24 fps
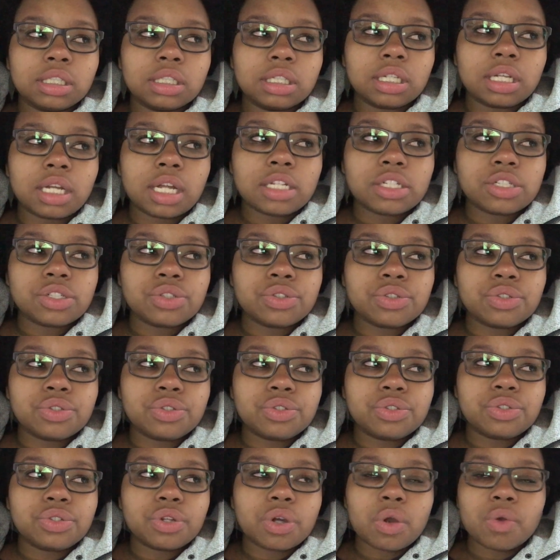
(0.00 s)
And I just
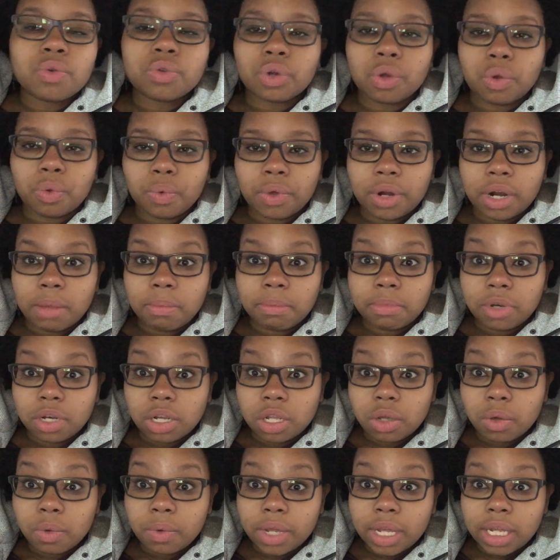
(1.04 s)
don't know what I'm
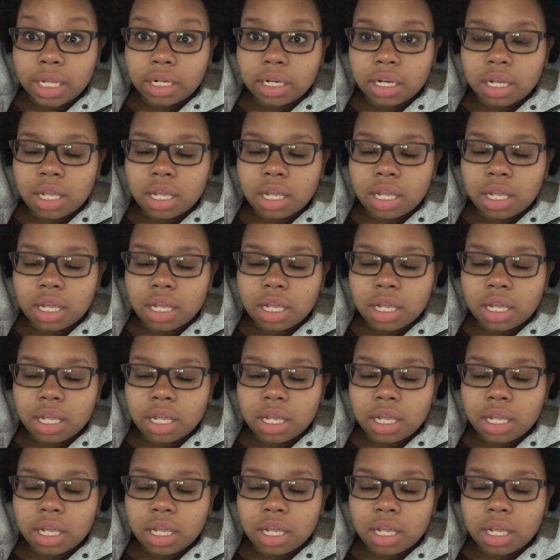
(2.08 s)
doing.